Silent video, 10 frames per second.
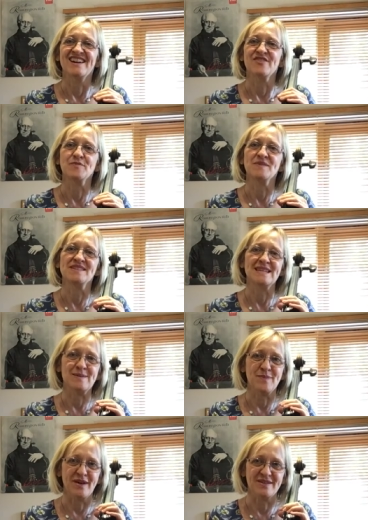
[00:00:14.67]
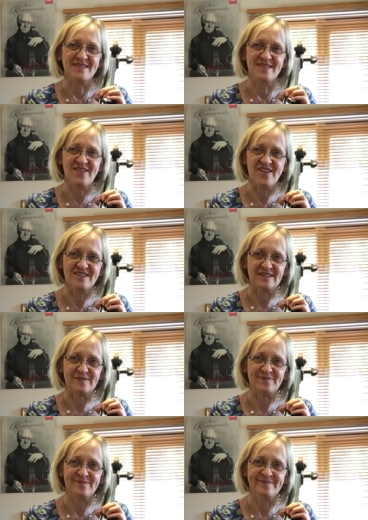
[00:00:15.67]
from his E minor sonata.
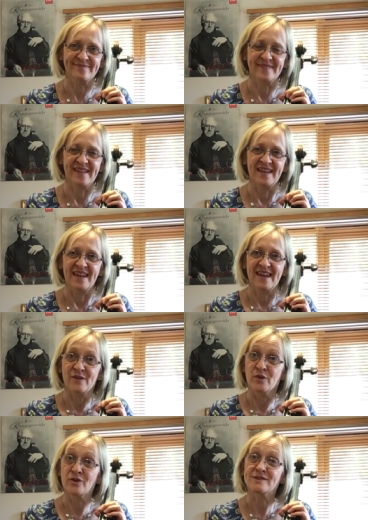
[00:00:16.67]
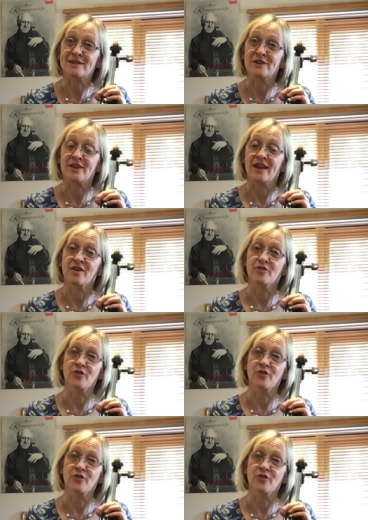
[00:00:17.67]
We're also looking at